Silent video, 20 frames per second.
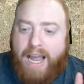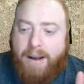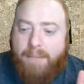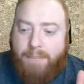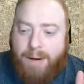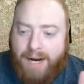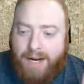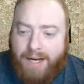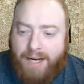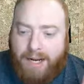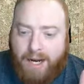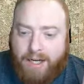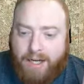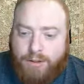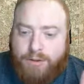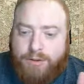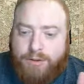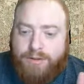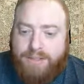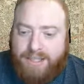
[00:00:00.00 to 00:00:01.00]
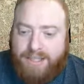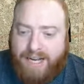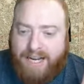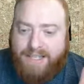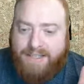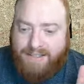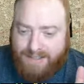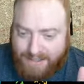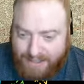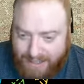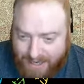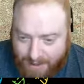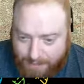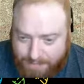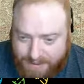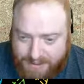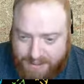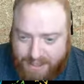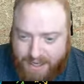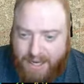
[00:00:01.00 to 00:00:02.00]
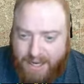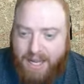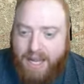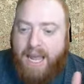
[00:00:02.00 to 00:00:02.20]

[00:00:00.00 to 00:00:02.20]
and mitochondrial DNA SNPs,